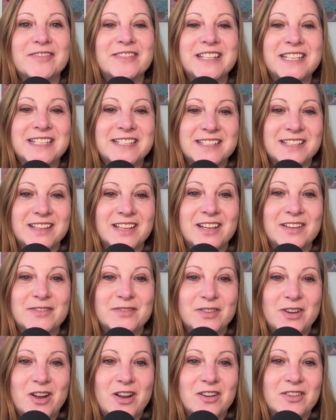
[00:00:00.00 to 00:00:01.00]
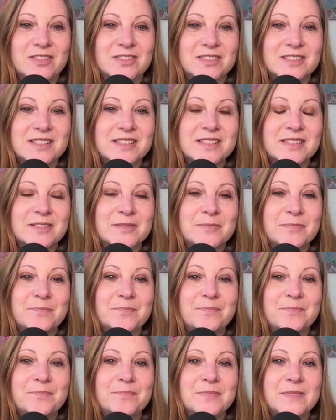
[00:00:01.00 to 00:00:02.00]
these love goggles.
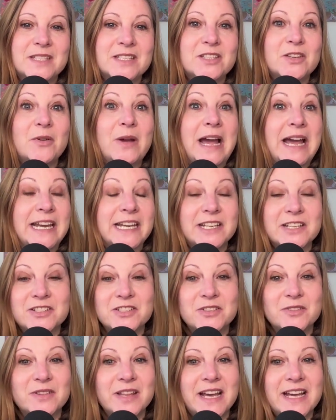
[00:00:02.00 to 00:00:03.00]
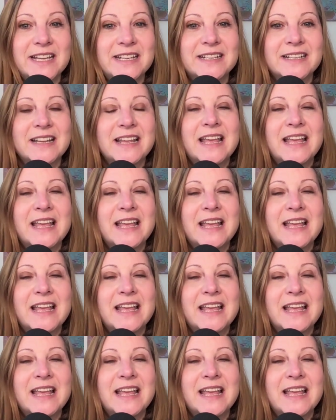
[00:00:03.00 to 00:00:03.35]
So how do you do that?